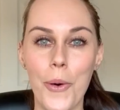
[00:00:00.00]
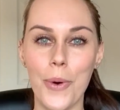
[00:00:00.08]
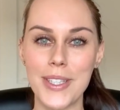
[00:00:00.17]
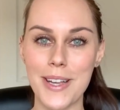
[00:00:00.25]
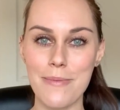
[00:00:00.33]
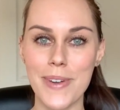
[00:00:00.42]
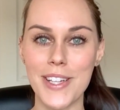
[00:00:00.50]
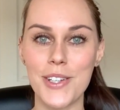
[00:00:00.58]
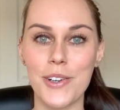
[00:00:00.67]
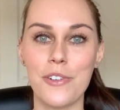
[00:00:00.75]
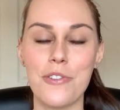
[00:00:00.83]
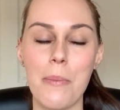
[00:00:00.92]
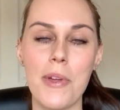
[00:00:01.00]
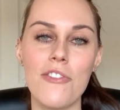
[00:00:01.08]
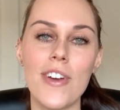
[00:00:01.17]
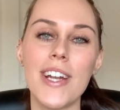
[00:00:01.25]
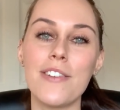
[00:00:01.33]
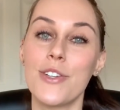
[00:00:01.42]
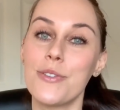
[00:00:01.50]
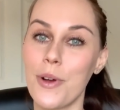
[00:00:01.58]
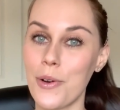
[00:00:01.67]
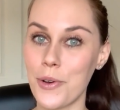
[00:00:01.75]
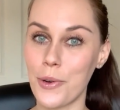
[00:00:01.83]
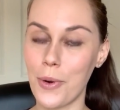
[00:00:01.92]
What's up? It's your girl FrumpyFit. If you
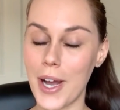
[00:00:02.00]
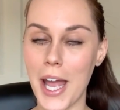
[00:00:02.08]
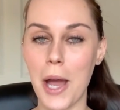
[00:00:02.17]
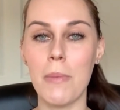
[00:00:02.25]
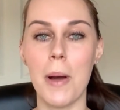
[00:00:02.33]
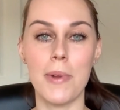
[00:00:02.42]
don't know who I am,